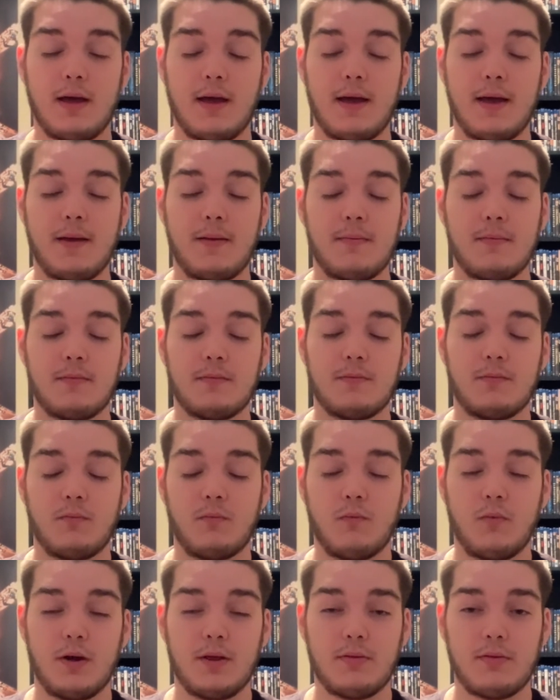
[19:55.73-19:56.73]
and
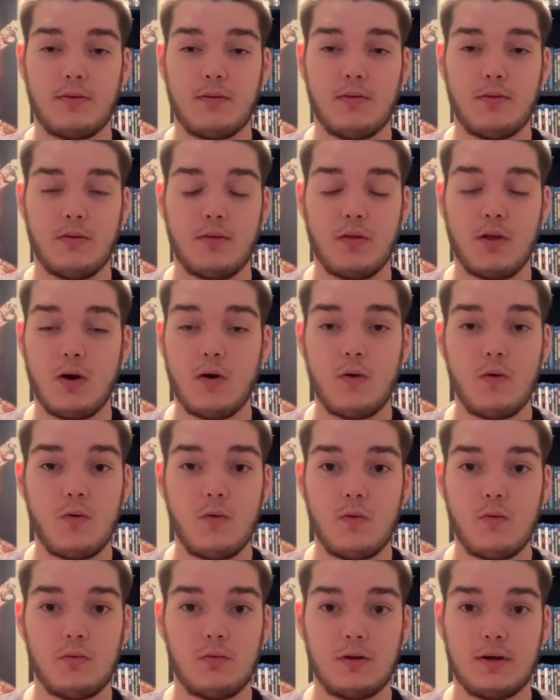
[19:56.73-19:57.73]
with
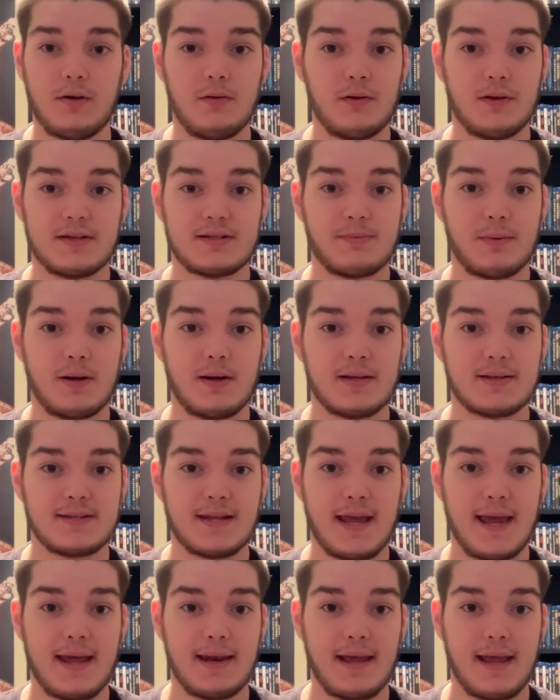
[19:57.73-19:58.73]
no little experience of
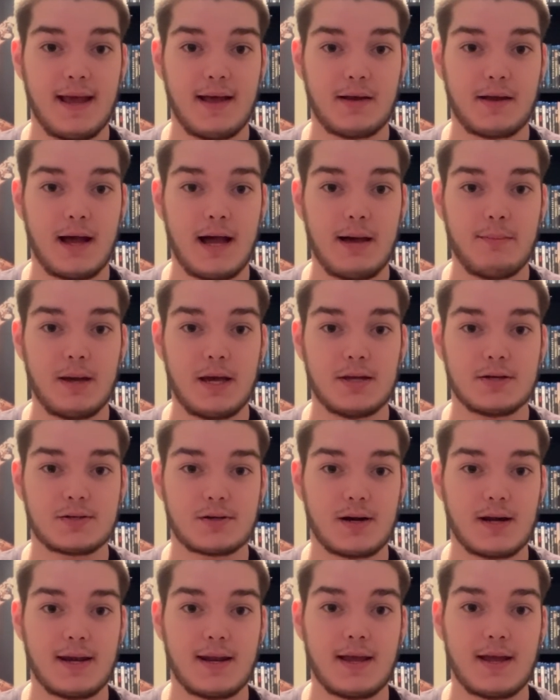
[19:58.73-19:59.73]
hand-to-hand combat
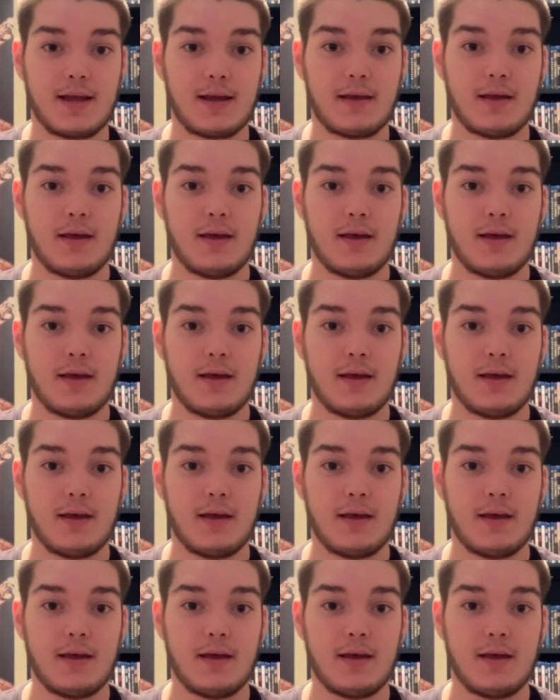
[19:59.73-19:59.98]
training,